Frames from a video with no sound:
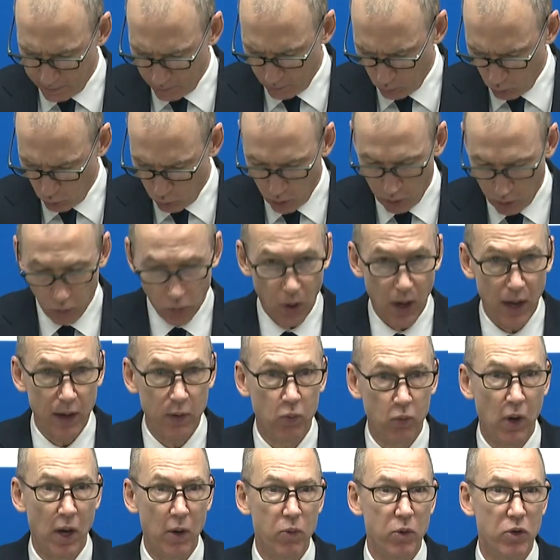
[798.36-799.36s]
why
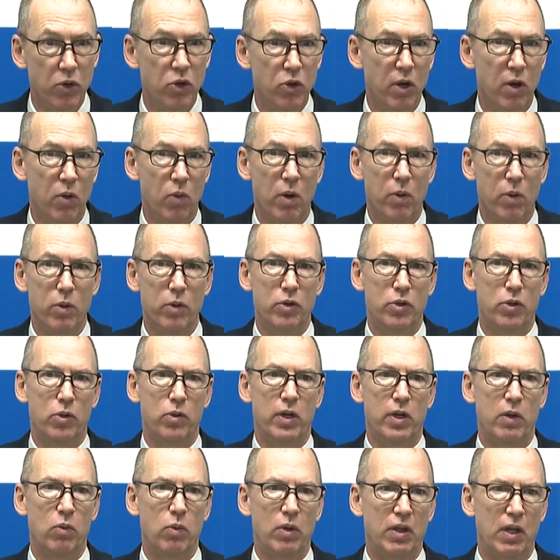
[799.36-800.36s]
we're doing what we're
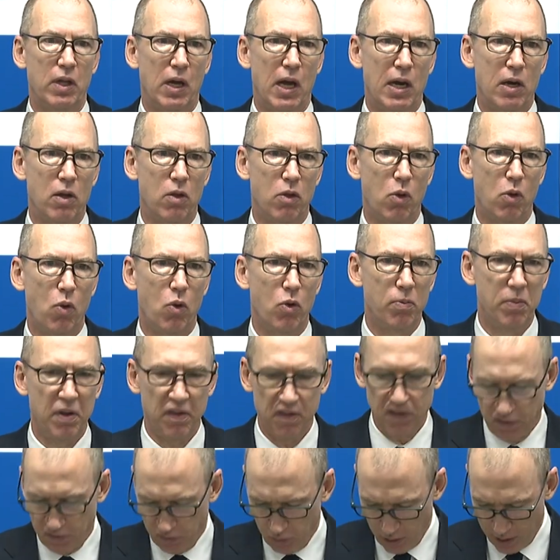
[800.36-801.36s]
doing, what the kind of core
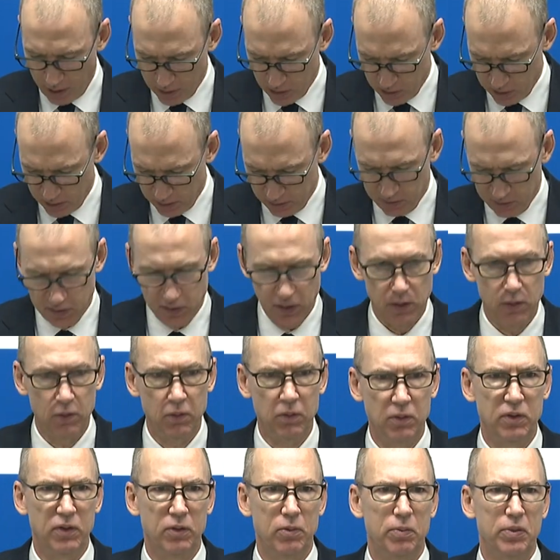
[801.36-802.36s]
business strategy is.
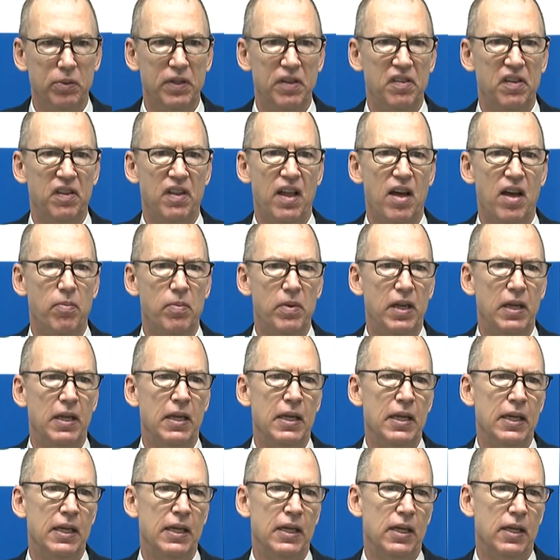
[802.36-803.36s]
So please allow me
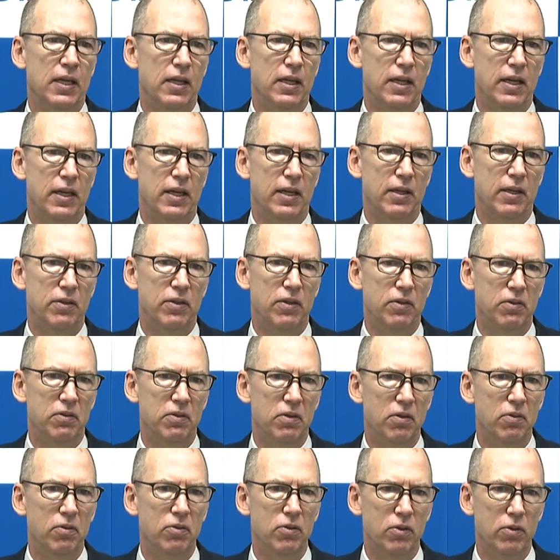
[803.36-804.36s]

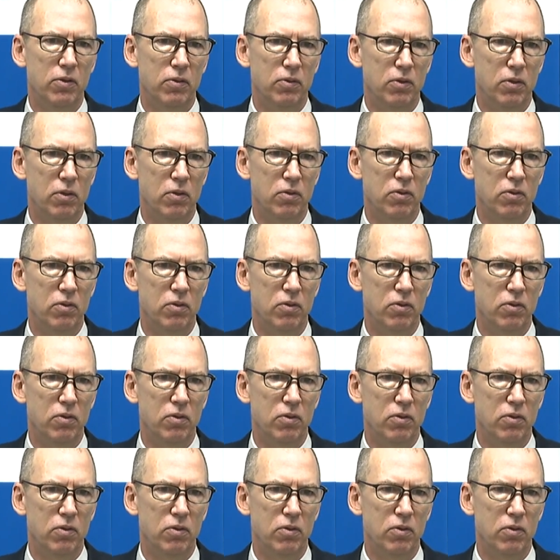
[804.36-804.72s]
to